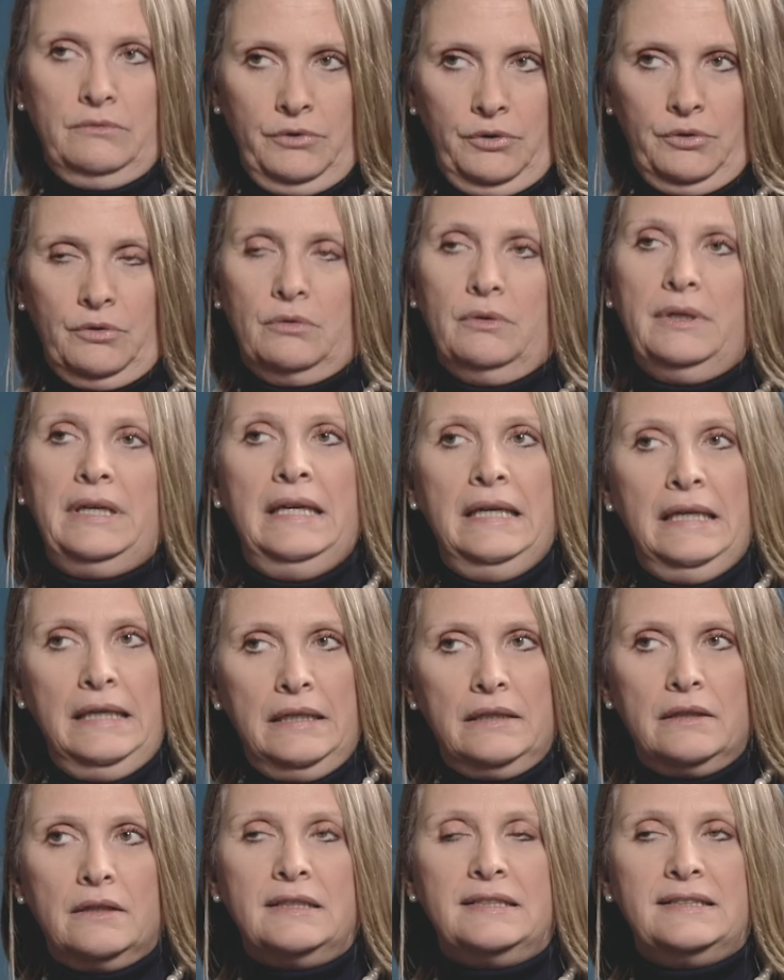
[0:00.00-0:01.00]

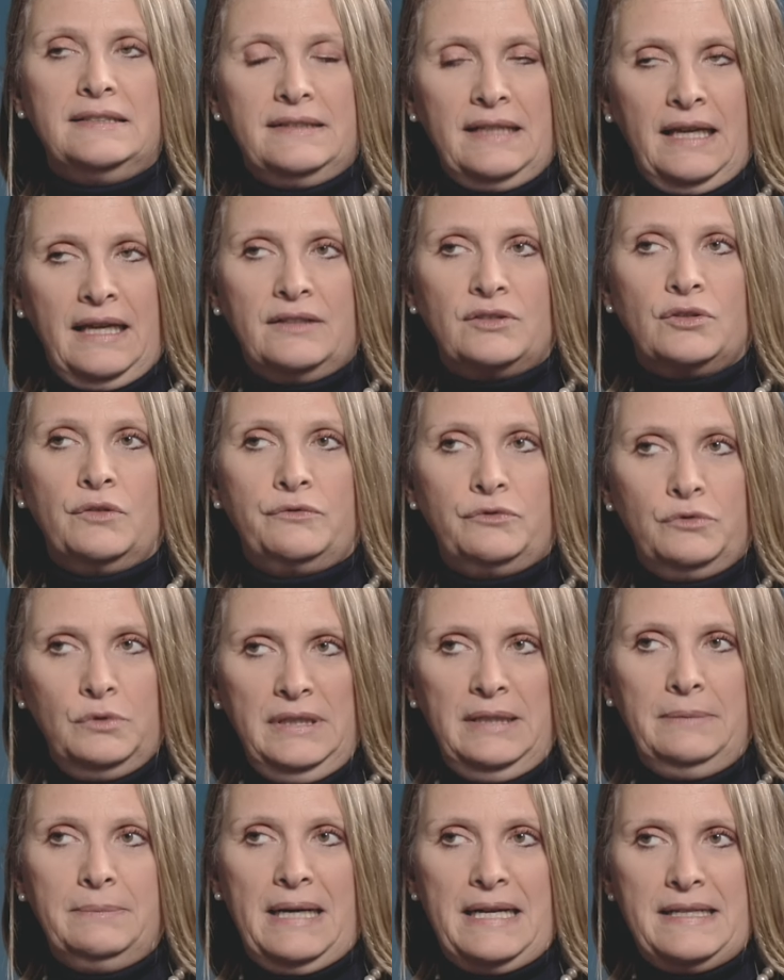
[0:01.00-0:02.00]
in a state of
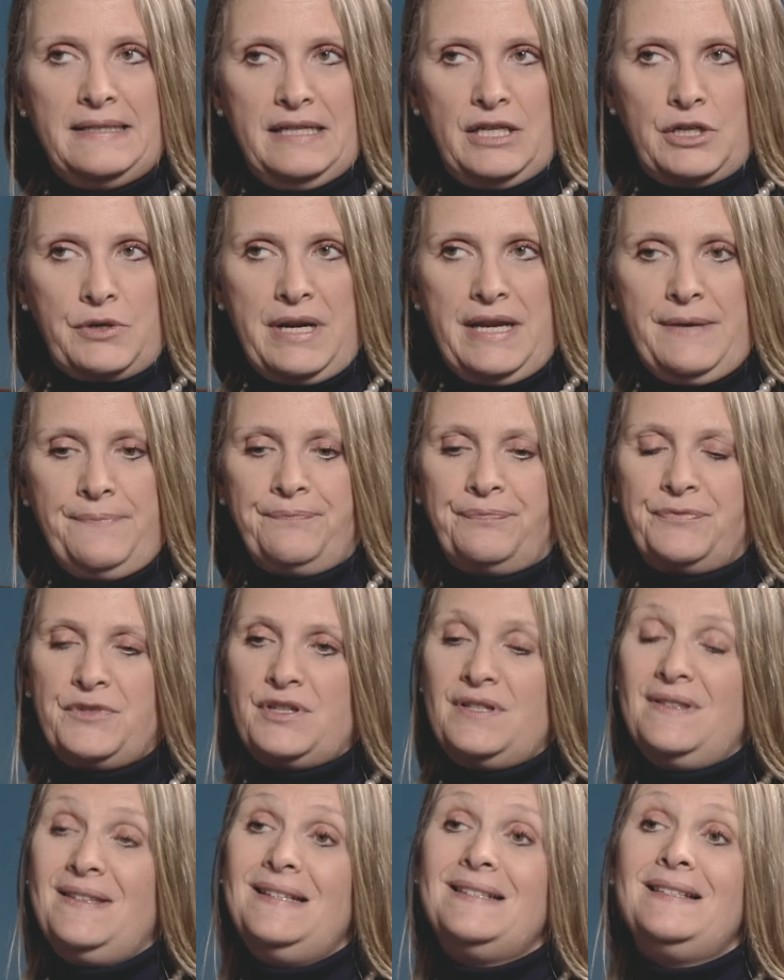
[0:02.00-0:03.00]
ruling by decree.
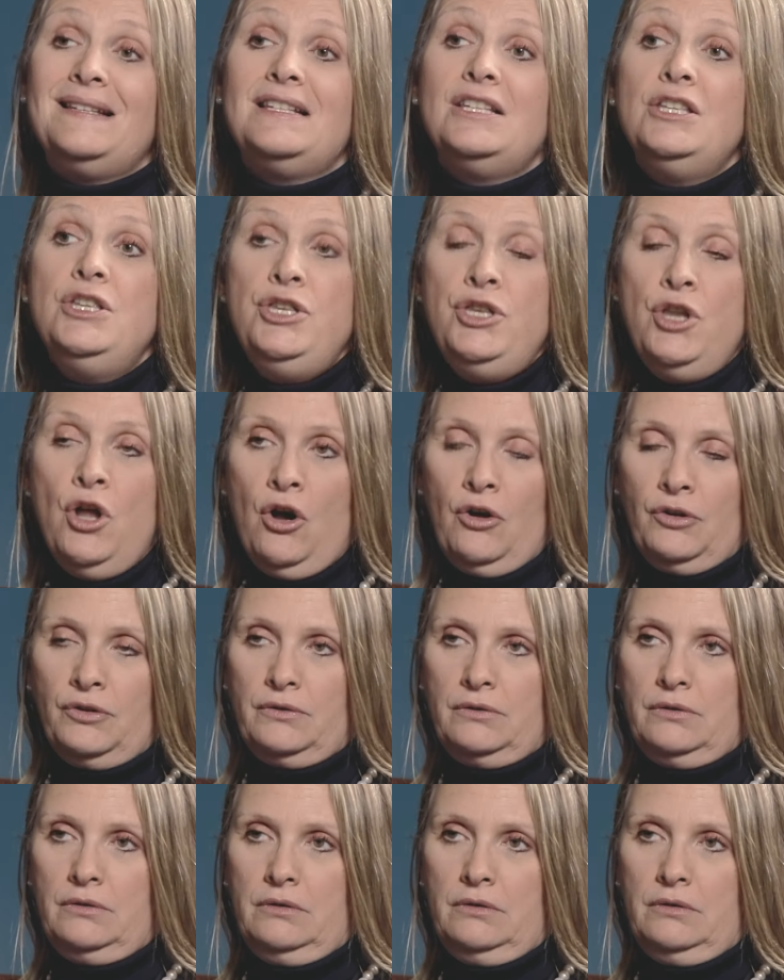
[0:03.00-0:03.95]
This is not